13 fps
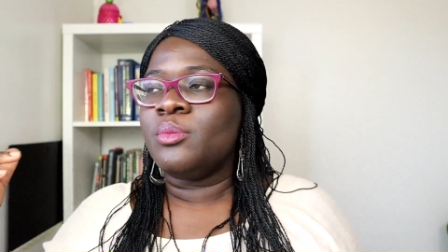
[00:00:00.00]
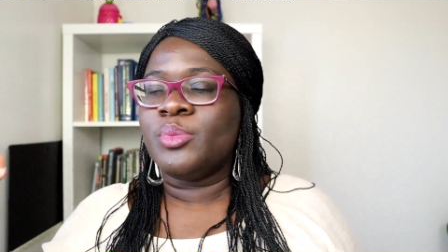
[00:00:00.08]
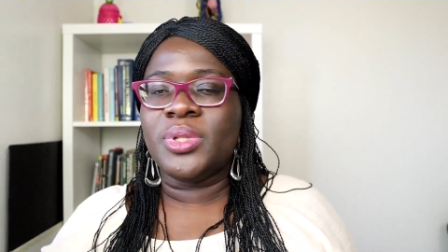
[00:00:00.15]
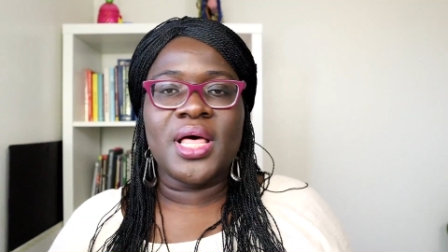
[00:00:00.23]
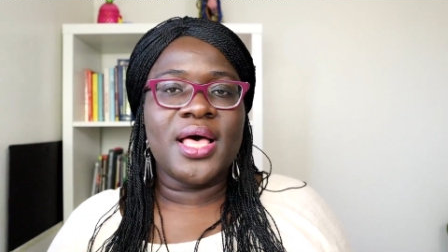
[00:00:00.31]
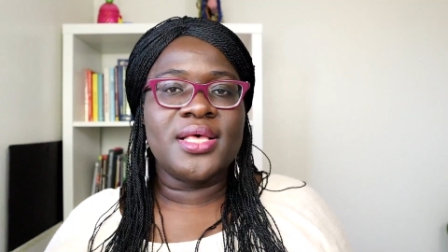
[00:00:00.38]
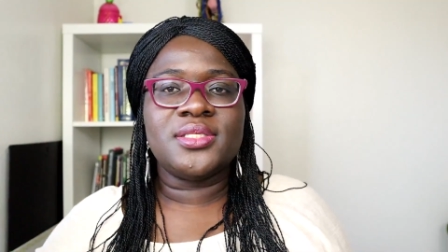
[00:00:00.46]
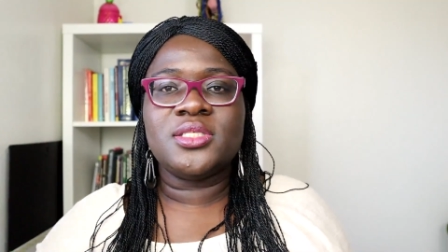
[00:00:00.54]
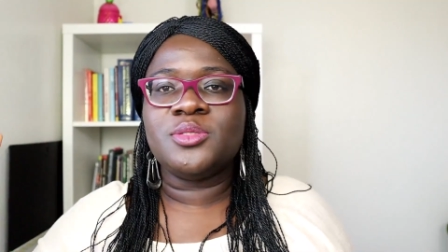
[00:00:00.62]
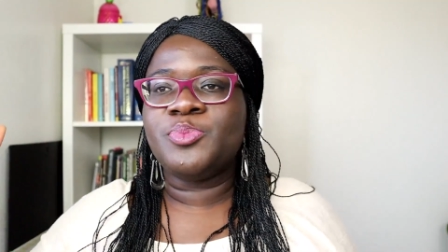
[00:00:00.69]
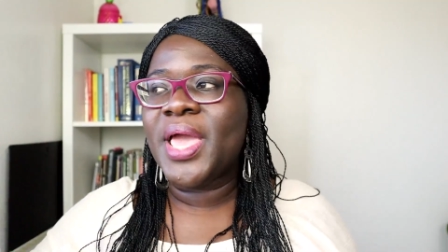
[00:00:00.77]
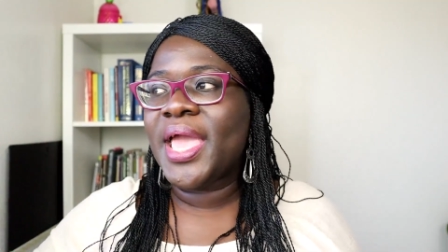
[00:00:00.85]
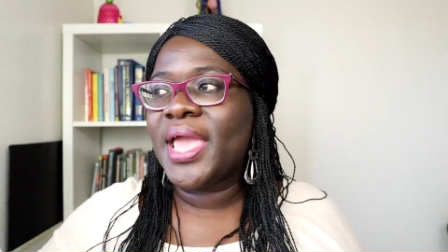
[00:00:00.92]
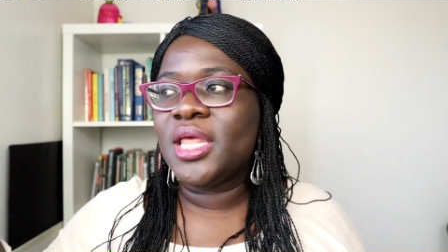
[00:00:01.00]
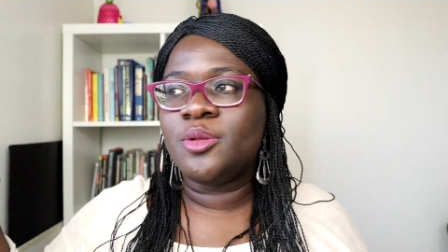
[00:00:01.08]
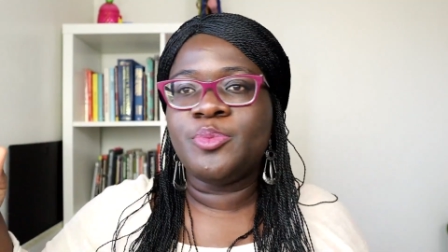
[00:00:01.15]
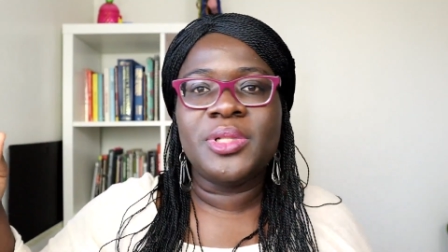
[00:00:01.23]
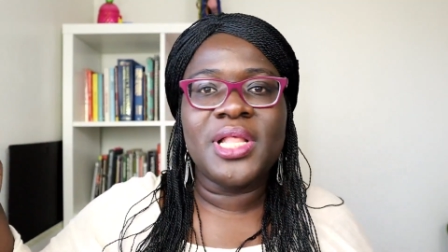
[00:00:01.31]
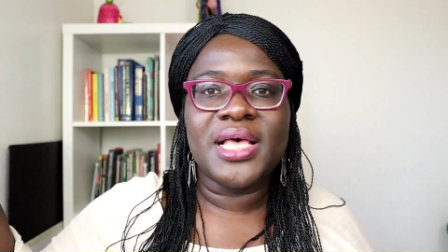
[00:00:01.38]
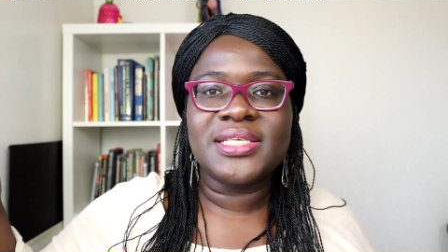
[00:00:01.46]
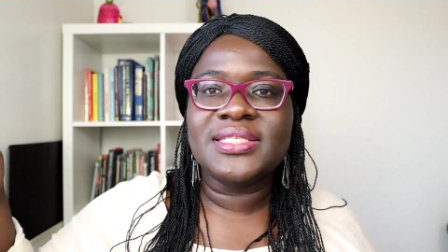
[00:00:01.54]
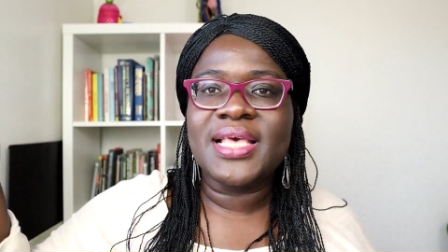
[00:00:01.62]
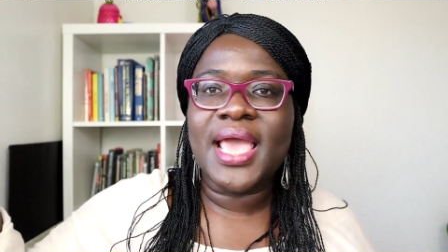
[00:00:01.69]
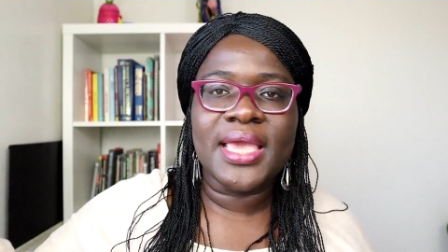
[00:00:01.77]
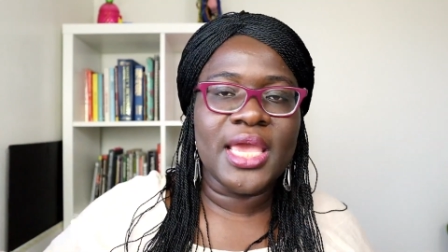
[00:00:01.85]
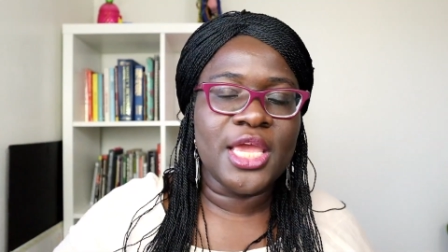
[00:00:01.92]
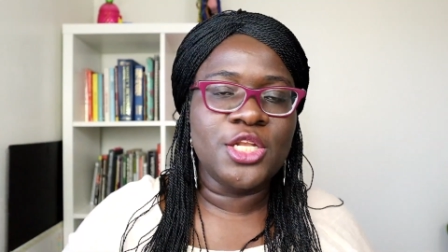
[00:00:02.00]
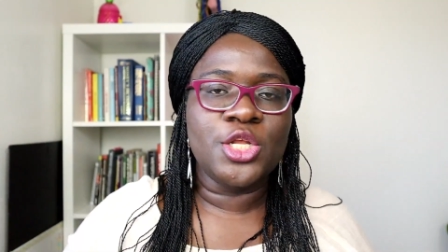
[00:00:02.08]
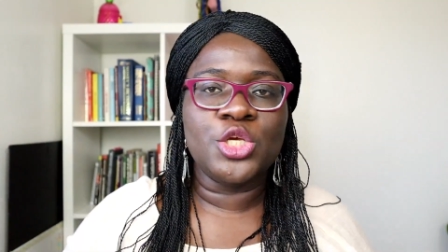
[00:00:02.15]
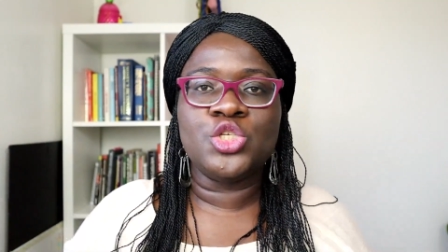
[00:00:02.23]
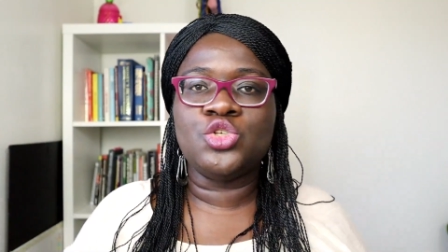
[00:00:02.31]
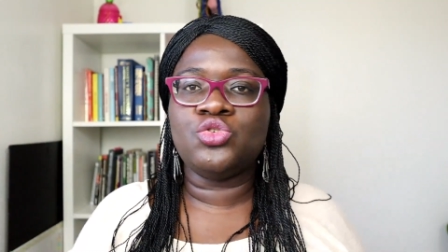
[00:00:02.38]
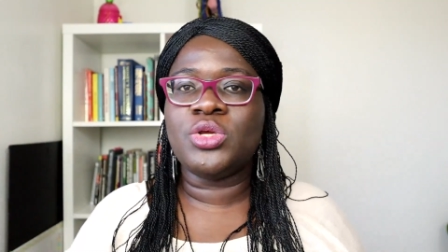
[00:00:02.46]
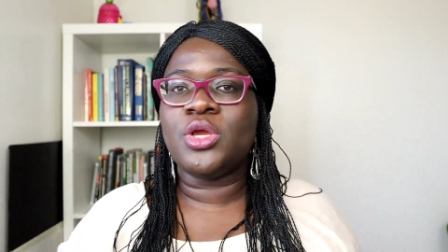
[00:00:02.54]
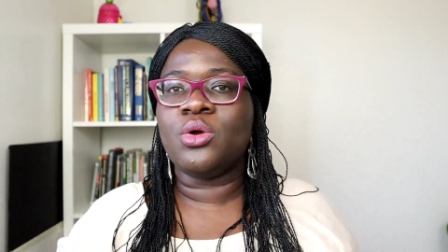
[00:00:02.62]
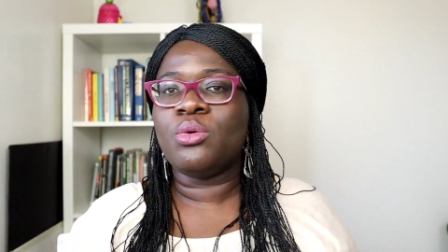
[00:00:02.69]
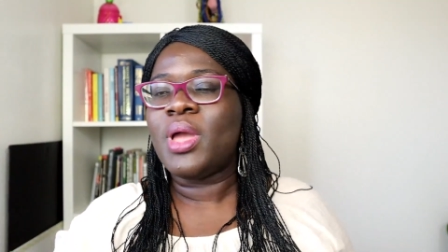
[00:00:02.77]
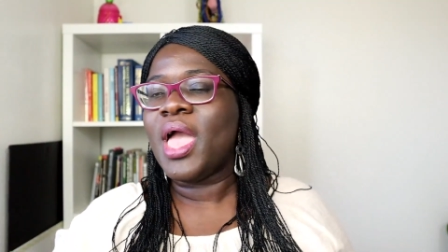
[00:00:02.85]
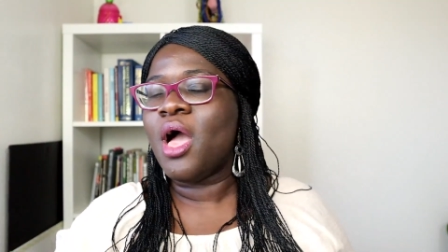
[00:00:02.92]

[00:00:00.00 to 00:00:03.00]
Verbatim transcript: plus paid plus tech industry,